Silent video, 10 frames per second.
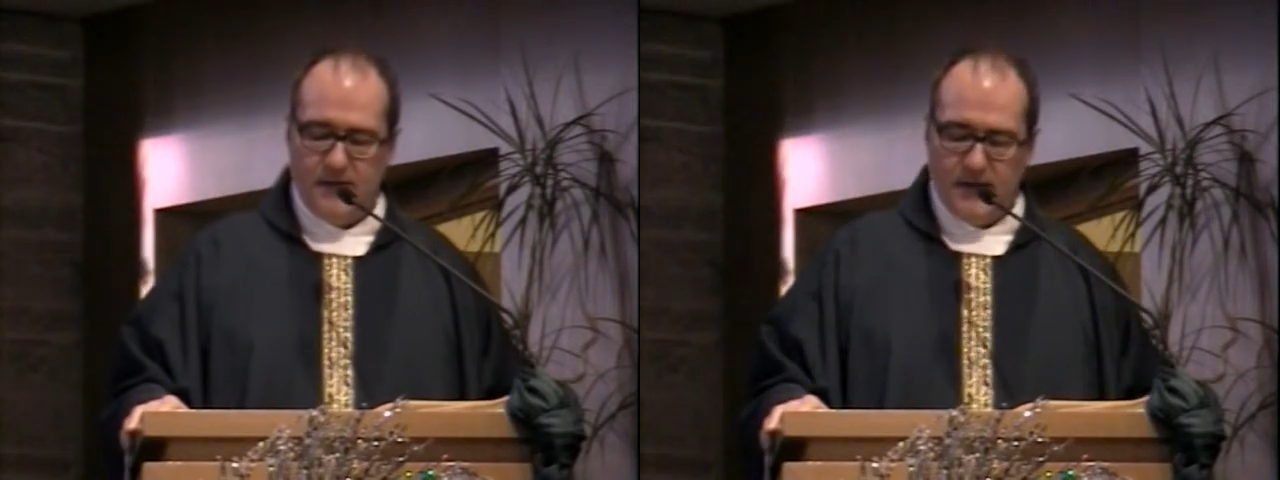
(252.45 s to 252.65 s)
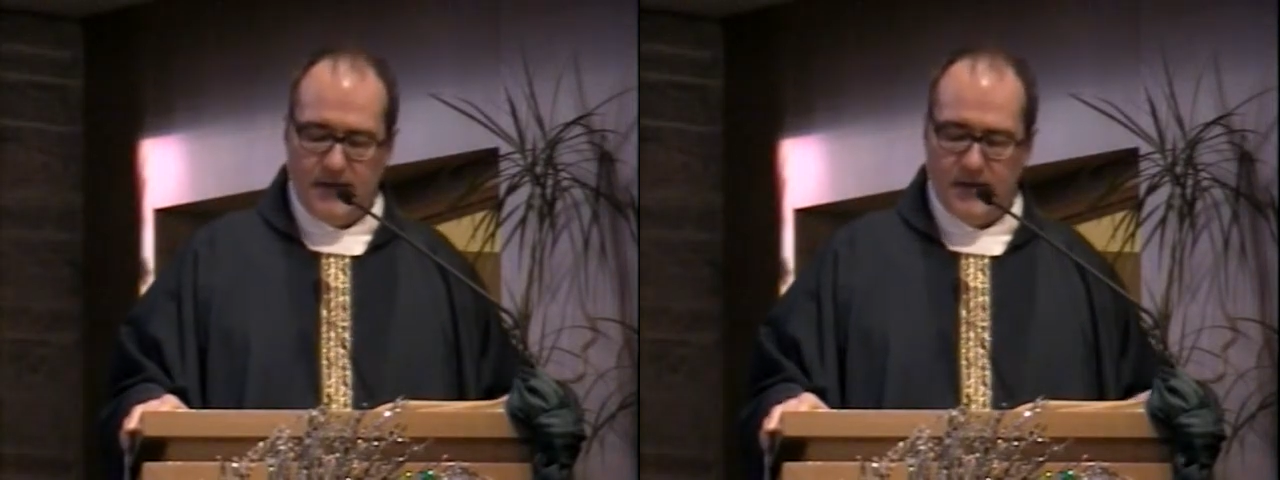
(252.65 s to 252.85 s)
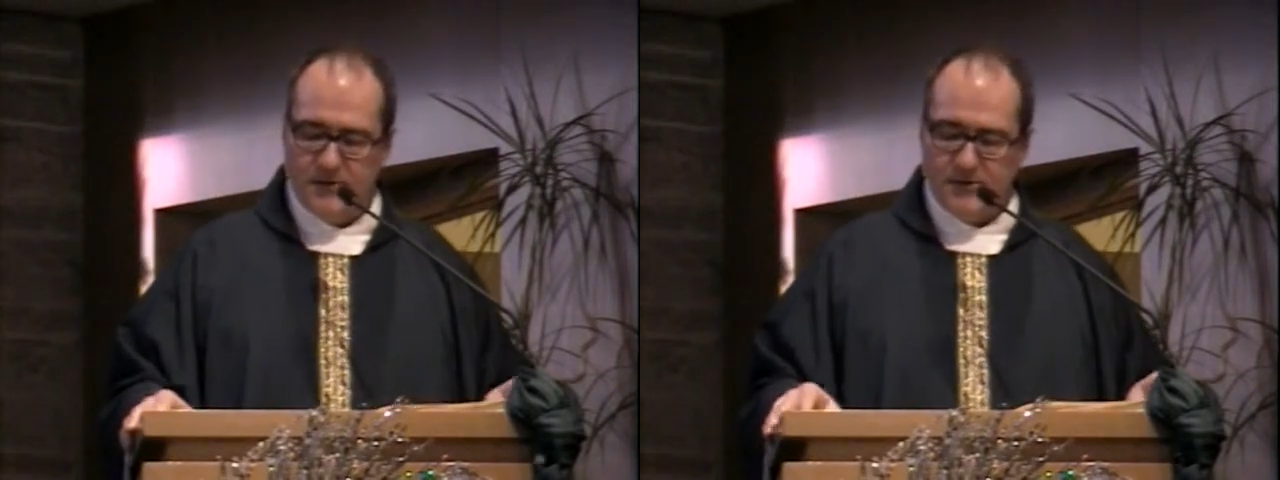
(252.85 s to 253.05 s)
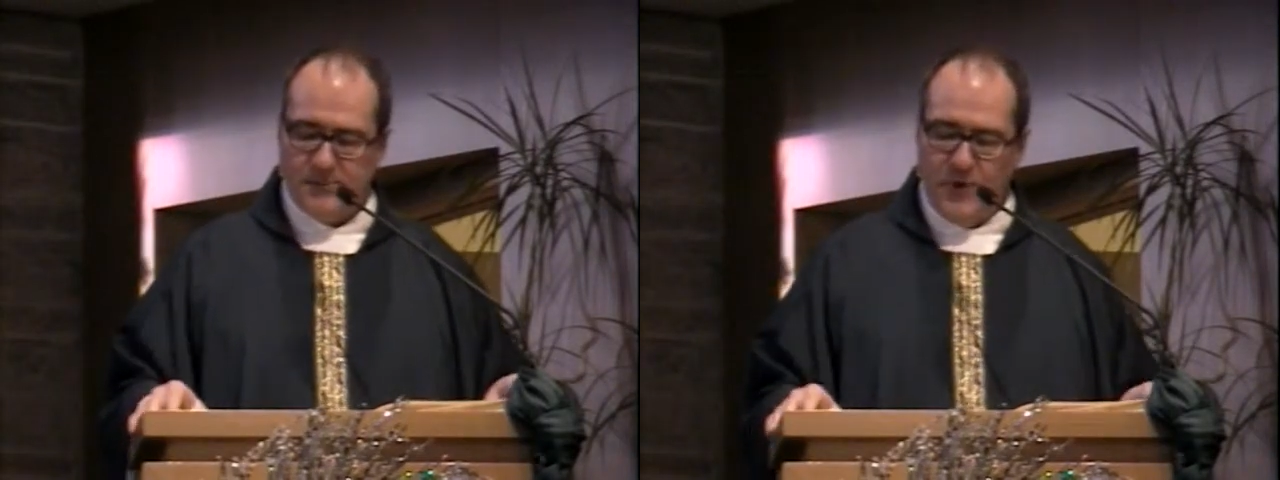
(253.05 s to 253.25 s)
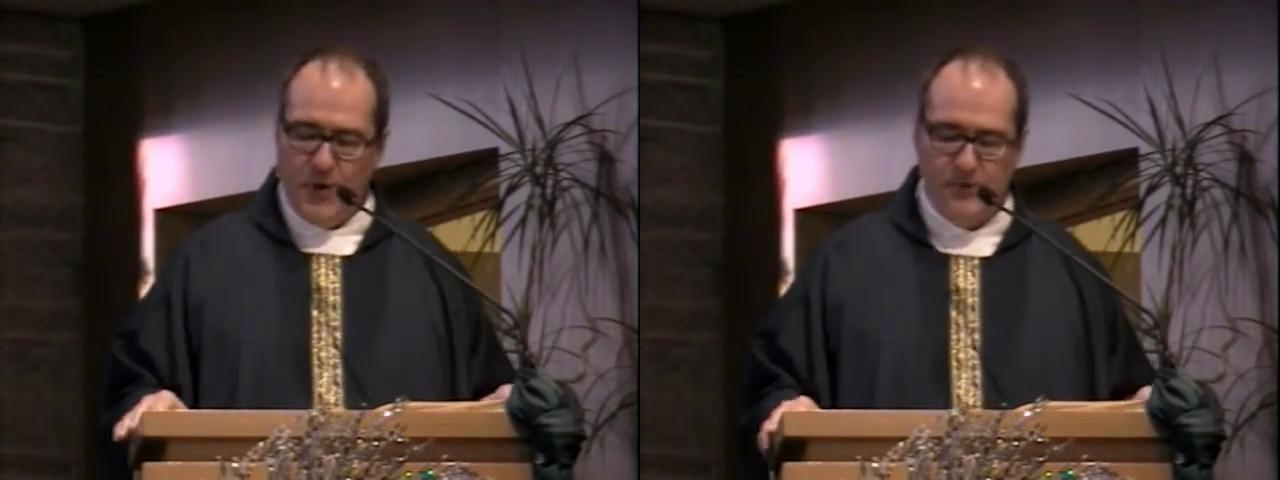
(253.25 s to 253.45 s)
Now,
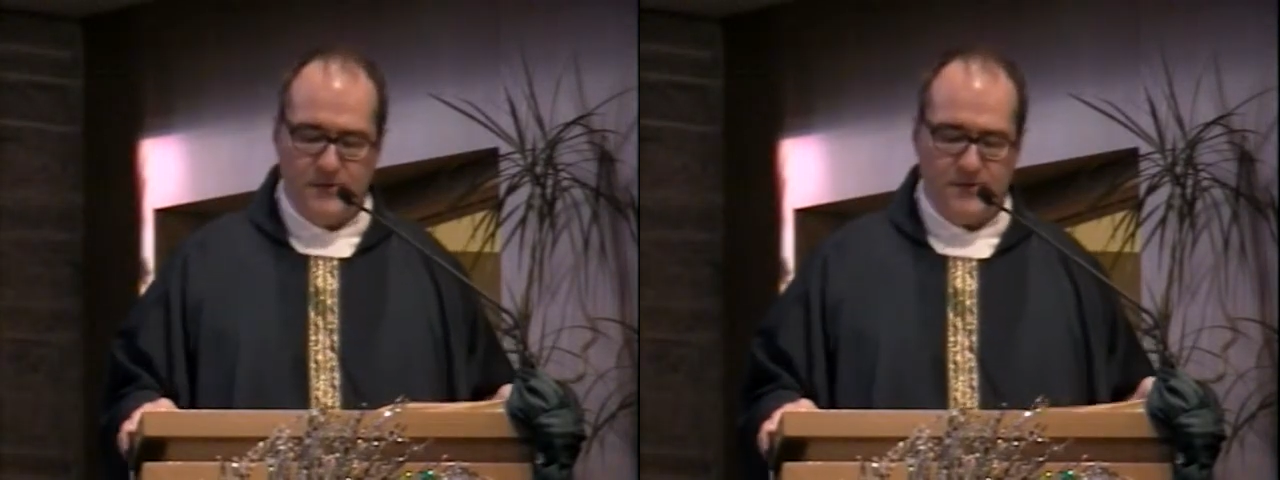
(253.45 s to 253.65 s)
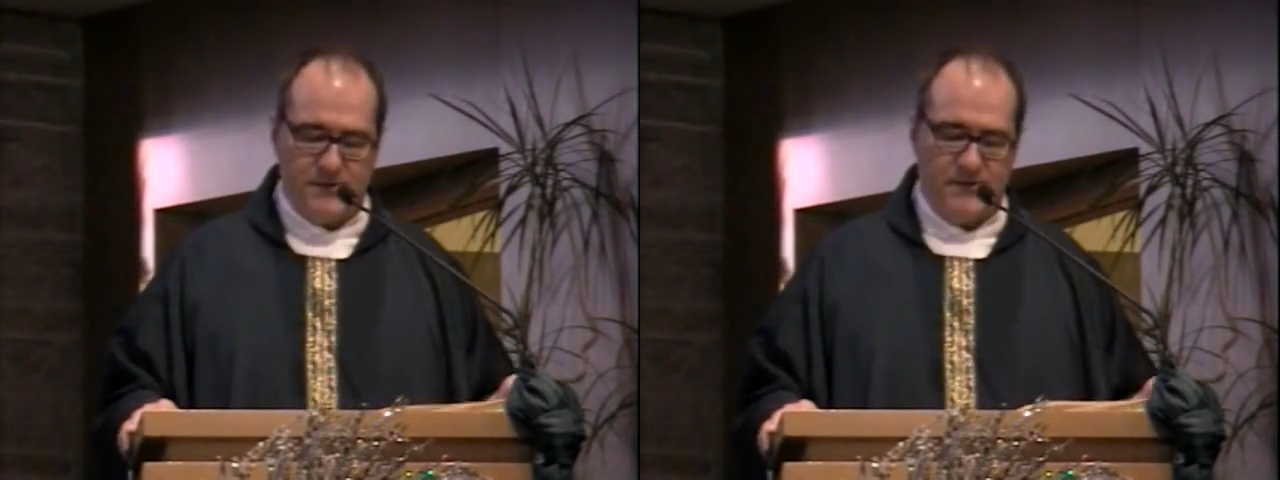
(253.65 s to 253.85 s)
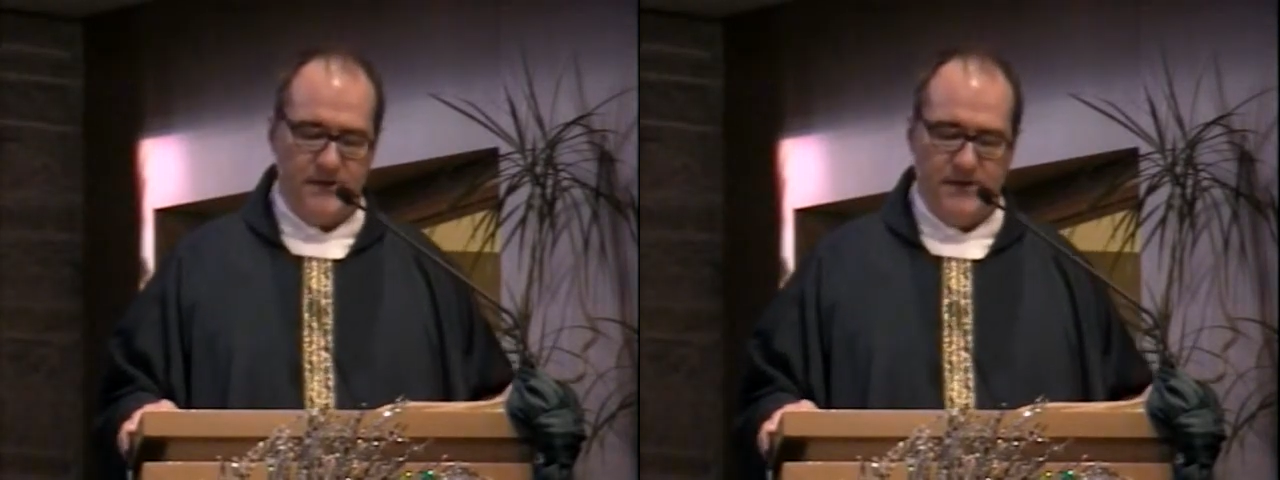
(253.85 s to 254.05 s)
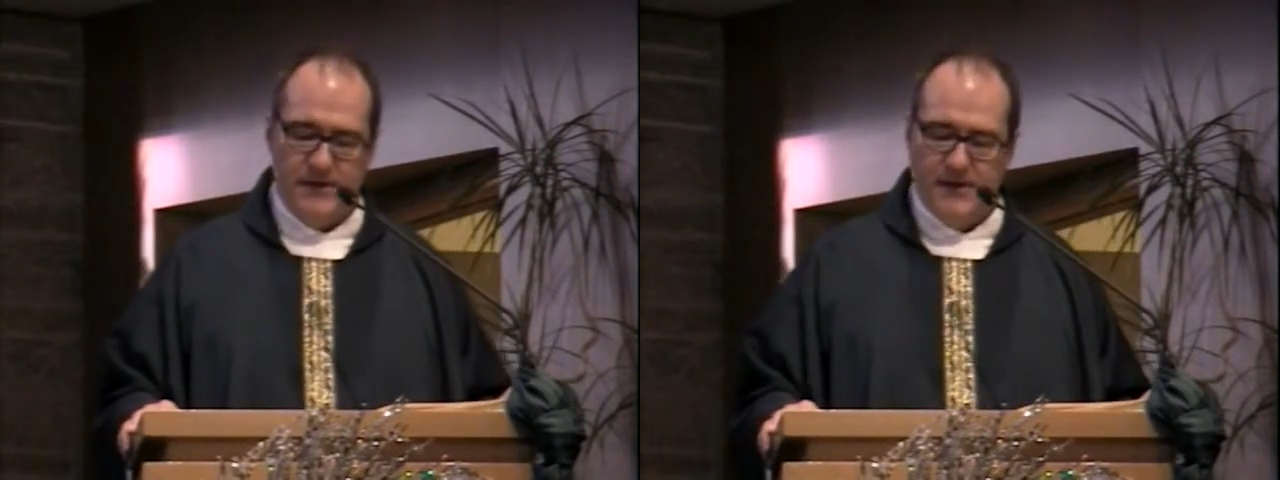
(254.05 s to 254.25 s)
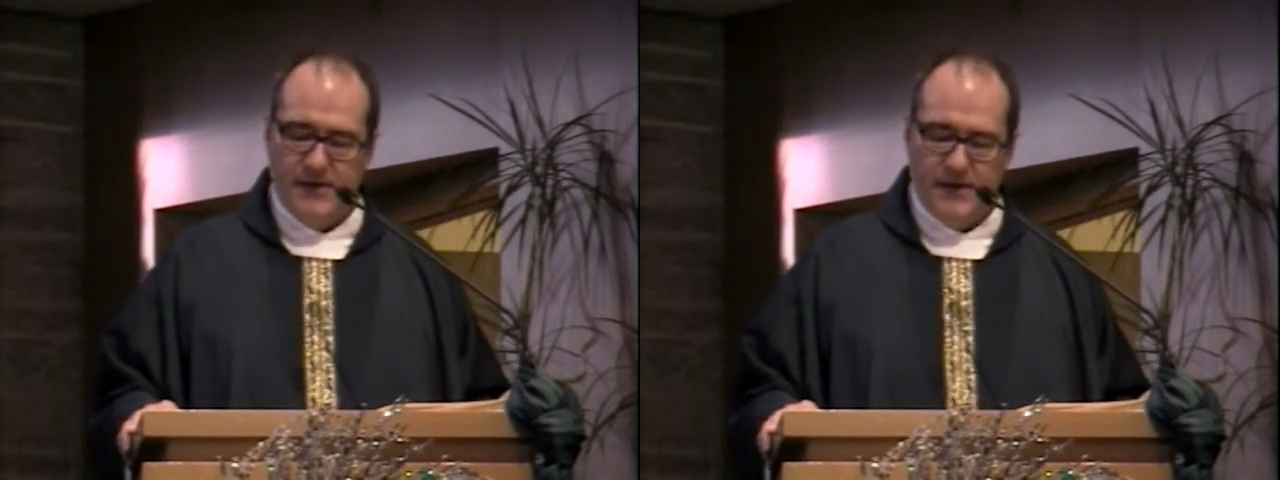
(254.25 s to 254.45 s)
suppose
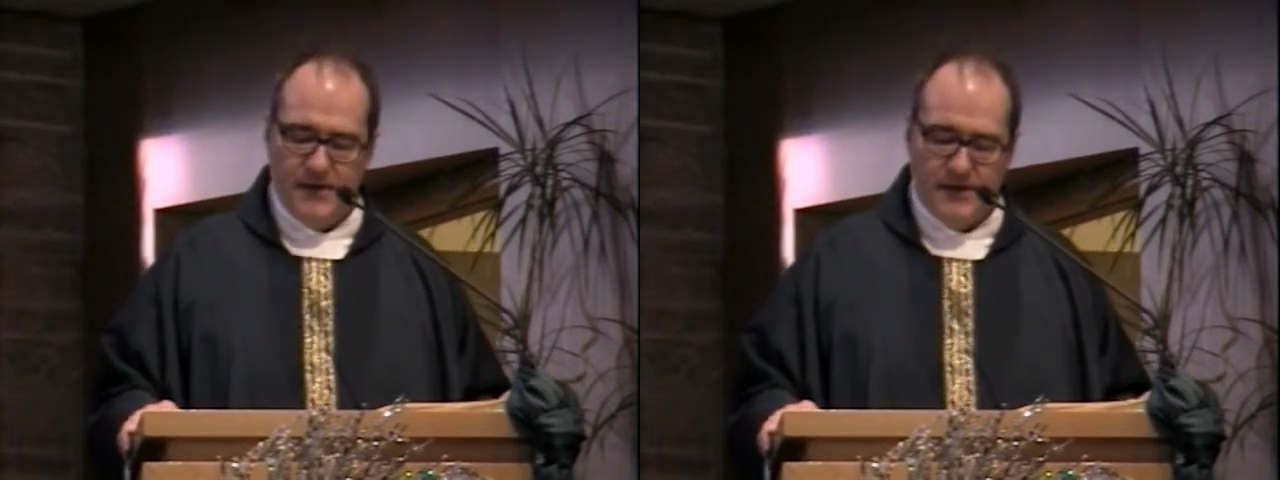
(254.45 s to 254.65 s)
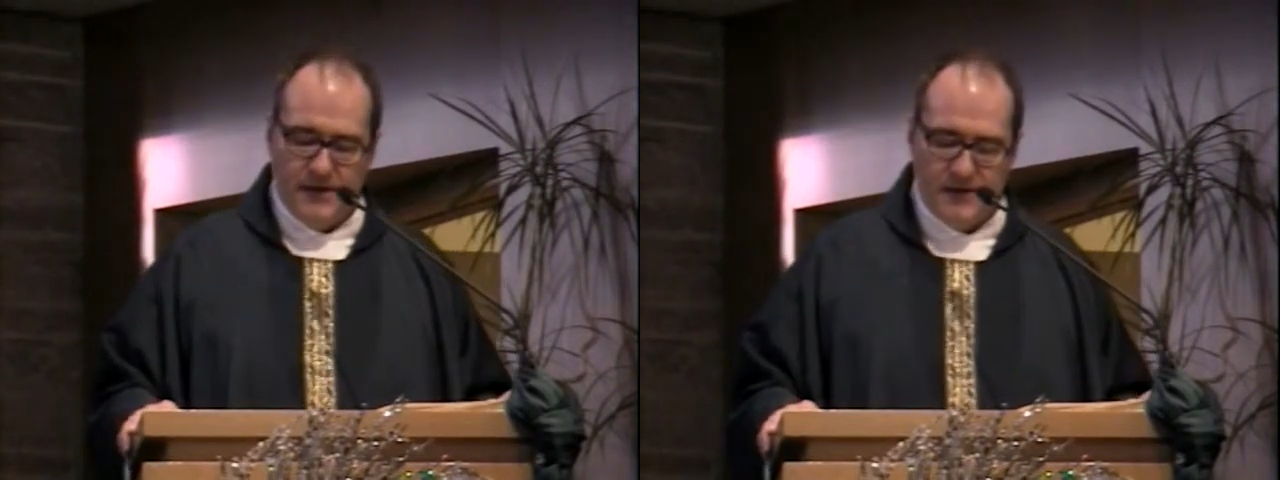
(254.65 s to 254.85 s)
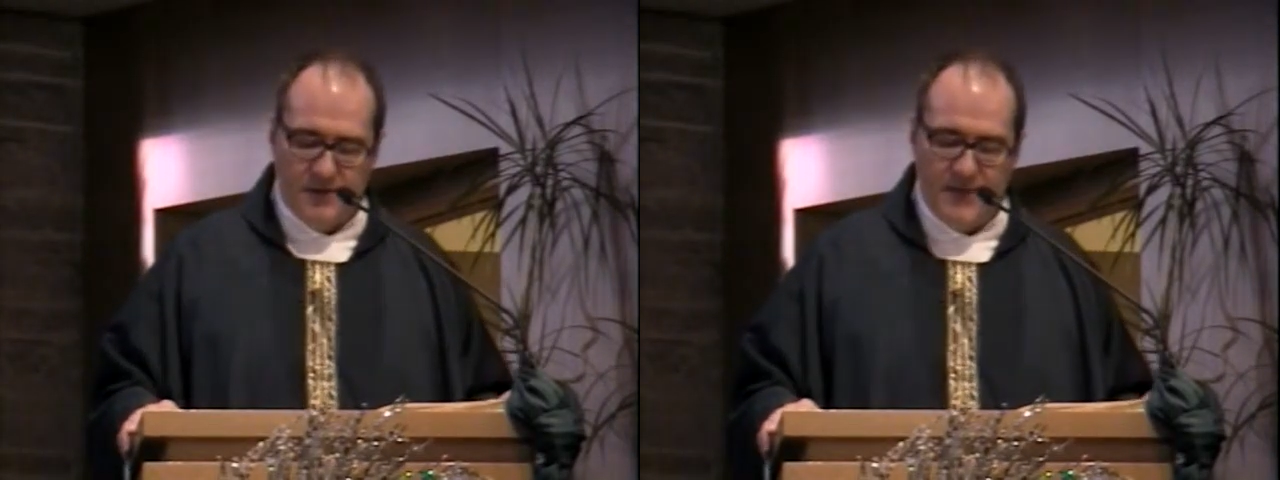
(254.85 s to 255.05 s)
the